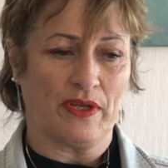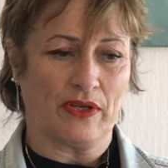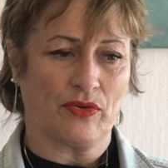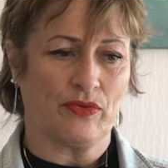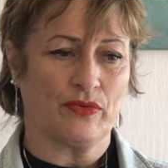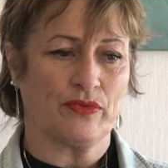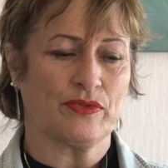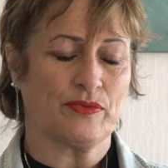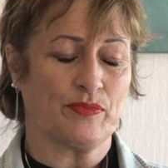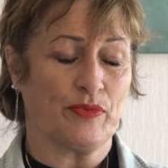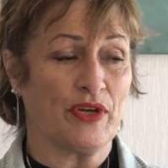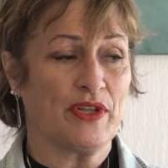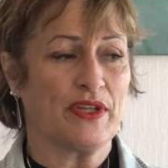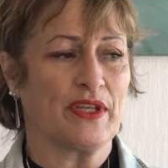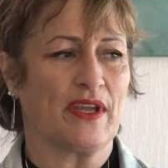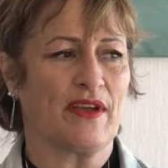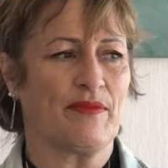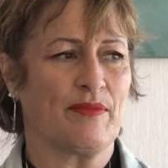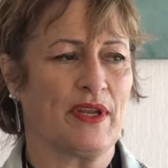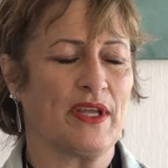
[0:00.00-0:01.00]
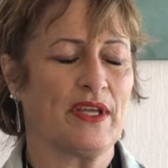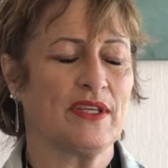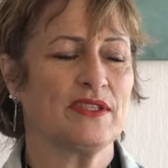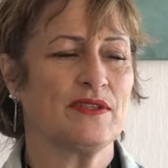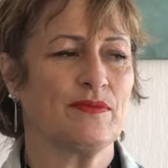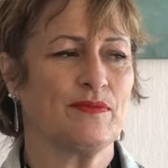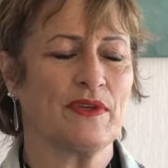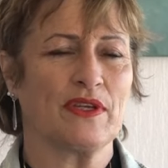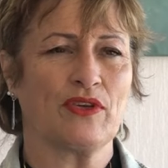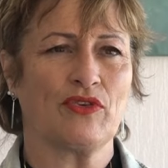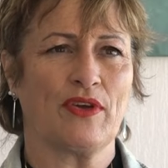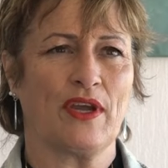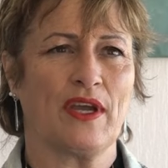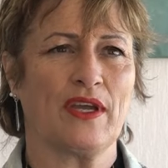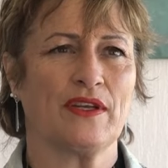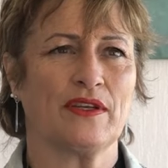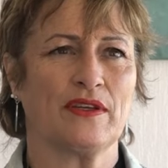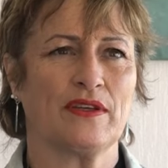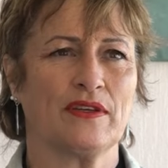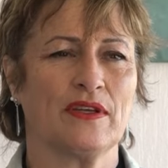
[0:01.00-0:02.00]
caused by the government, has to be
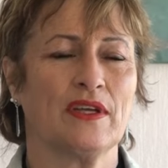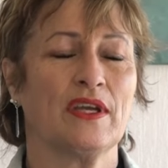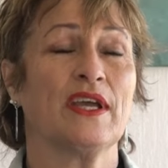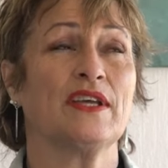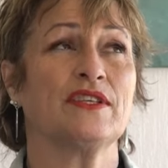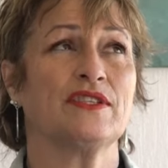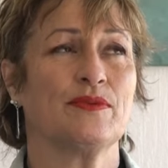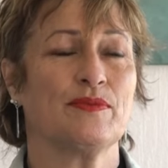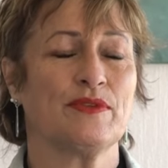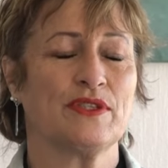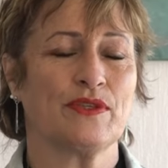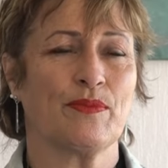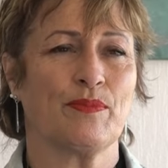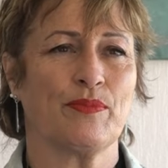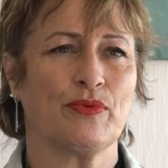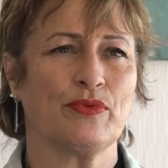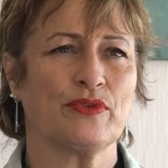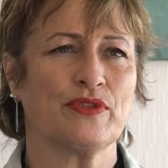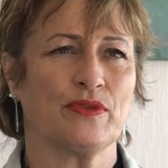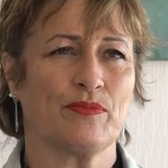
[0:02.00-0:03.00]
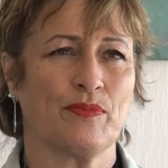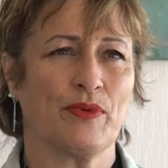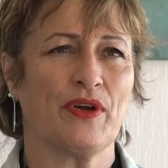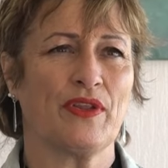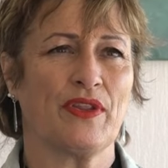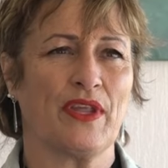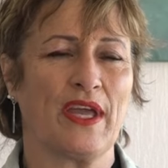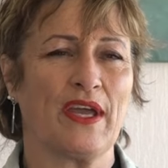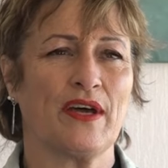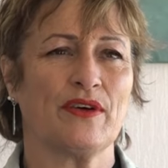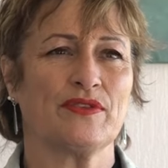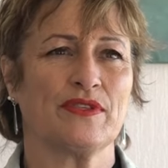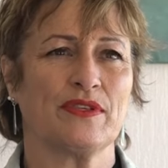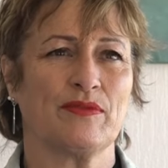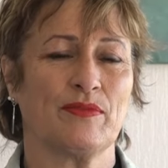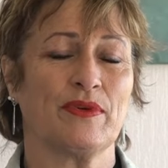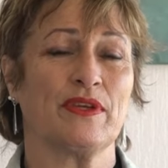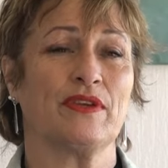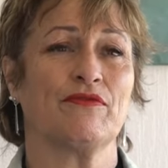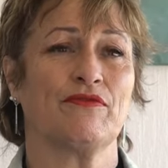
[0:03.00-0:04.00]
created, has to be supported by the
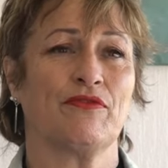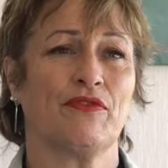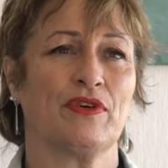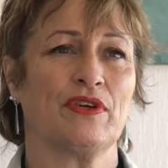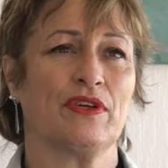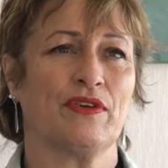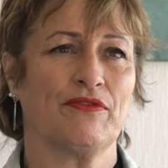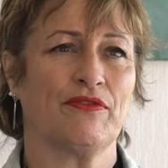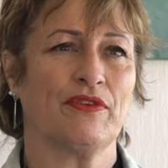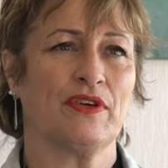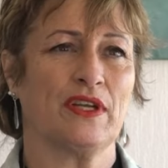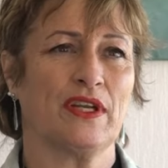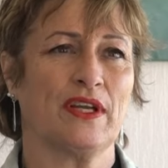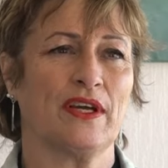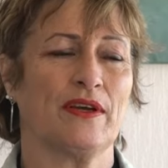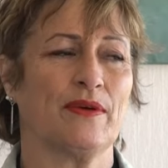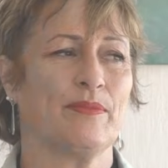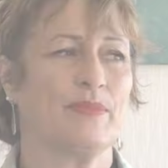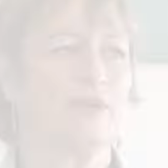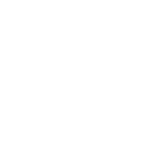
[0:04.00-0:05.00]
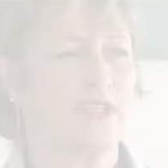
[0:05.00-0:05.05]
housing being freed up.